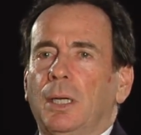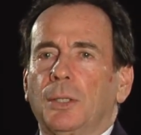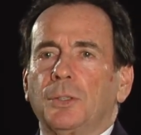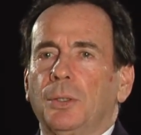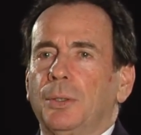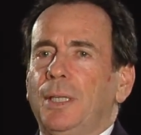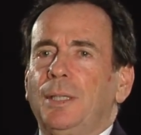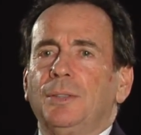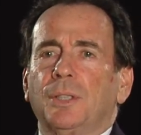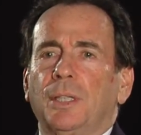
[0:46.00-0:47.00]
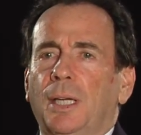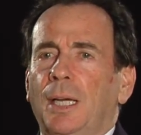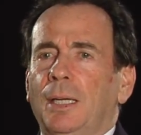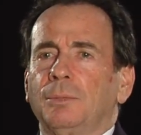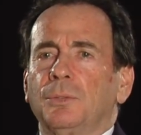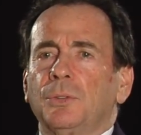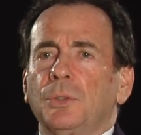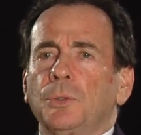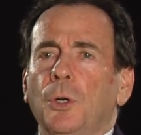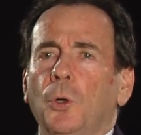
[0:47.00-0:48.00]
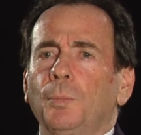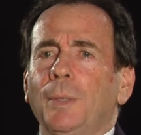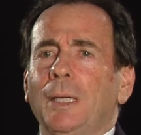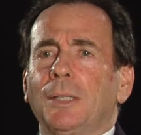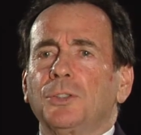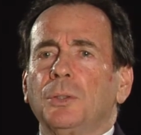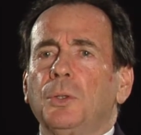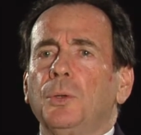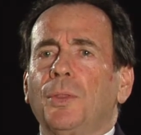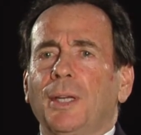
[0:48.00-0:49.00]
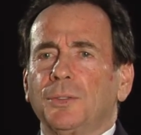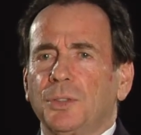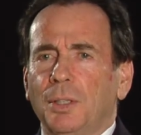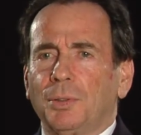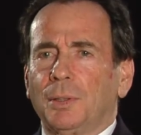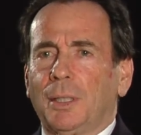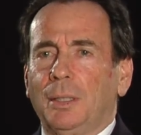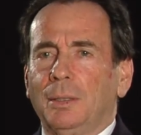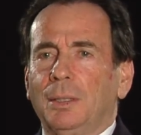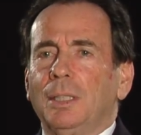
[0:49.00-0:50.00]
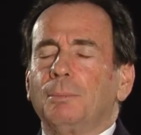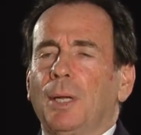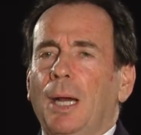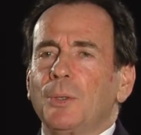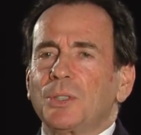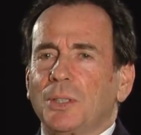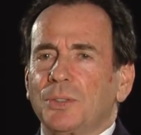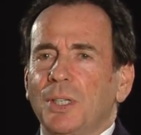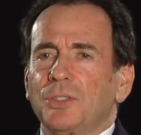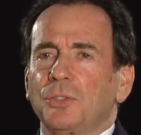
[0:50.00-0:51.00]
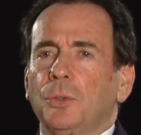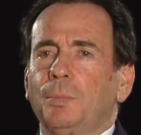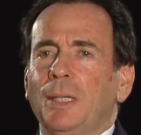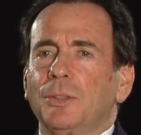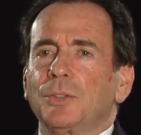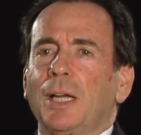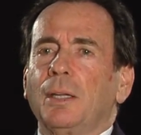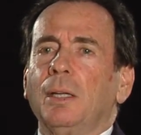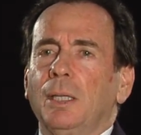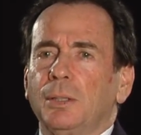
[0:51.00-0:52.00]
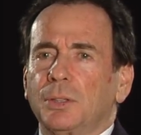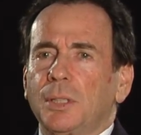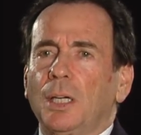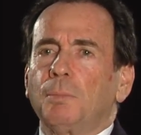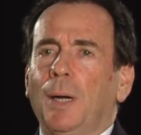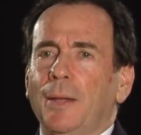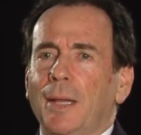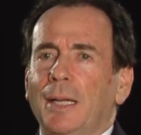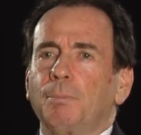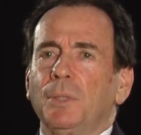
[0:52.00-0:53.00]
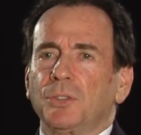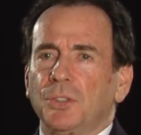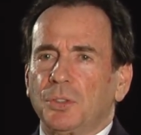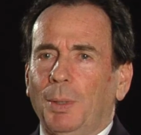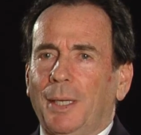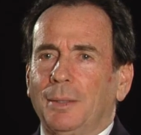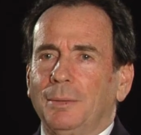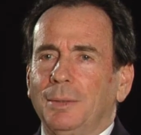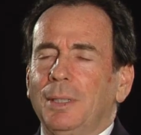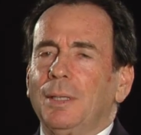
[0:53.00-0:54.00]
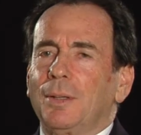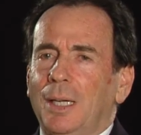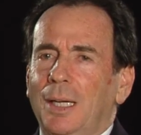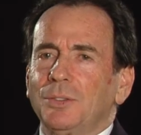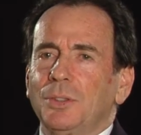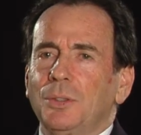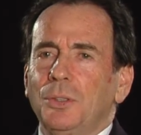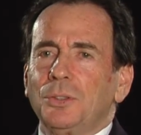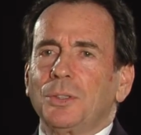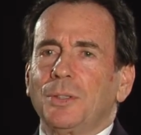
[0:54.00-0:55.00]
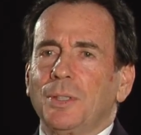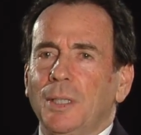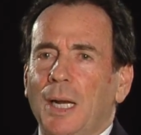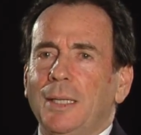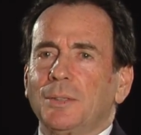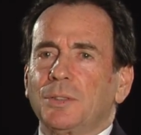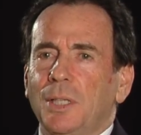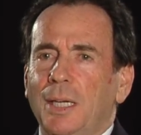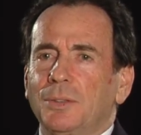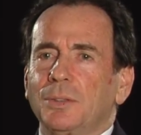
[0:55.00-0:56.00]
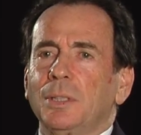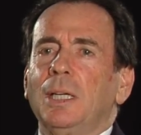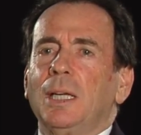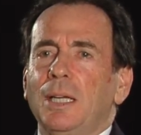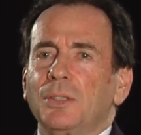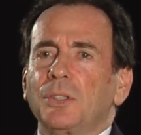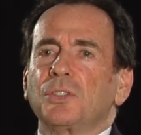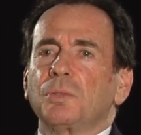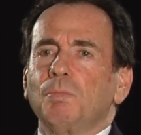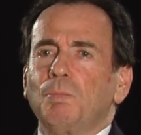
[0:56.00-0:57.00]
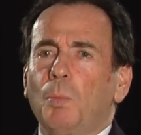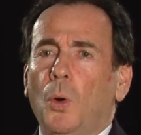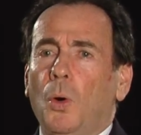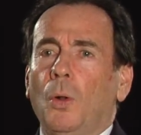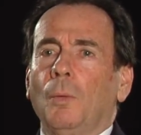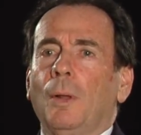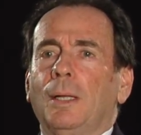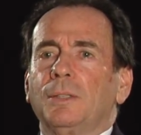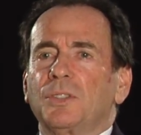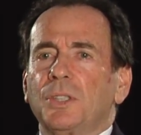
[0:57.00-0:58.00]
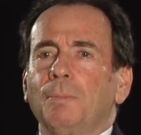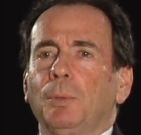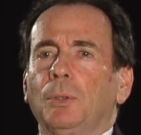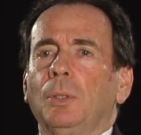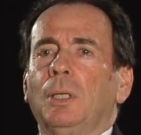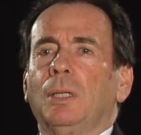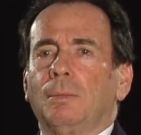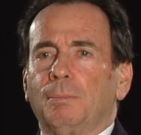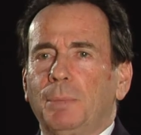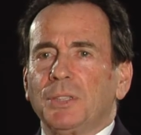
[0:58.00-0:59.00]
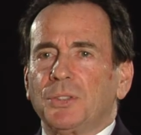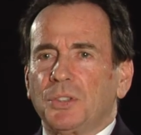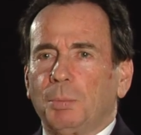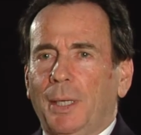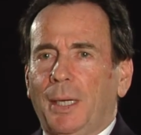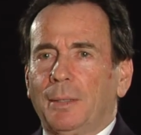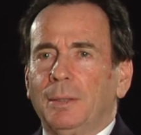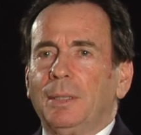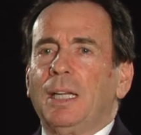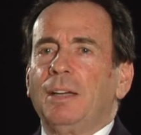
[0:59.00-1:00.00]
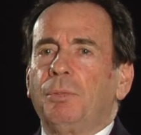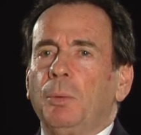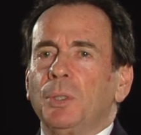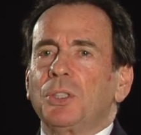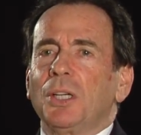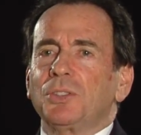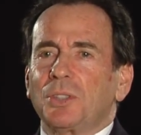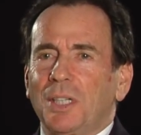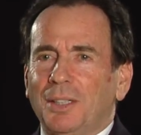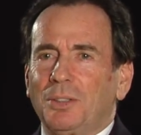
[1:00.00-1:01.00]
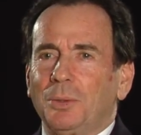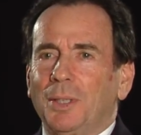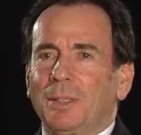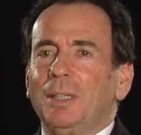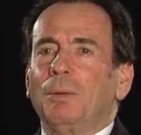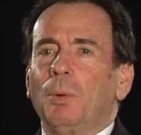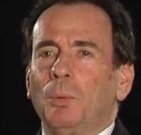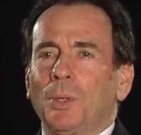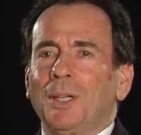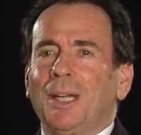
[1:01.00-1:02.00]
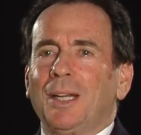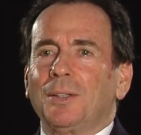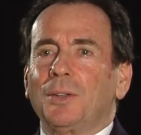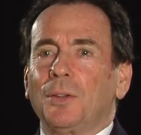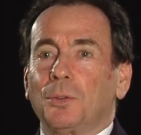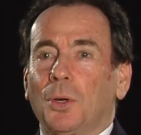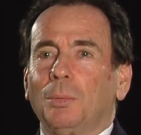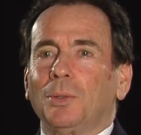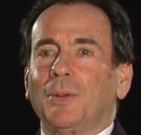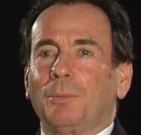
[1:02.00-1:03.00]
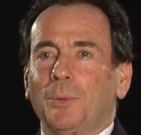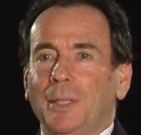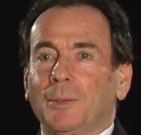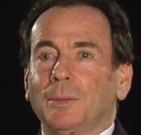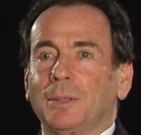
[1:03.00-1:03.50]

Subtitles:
attorneys and accountants who told me I should do things differently. But I was successful because I stuck by that business plan. The Constitution of the United States is a small, simple business plan. If we would just stick to it, we wouldn't get into the trouble that we are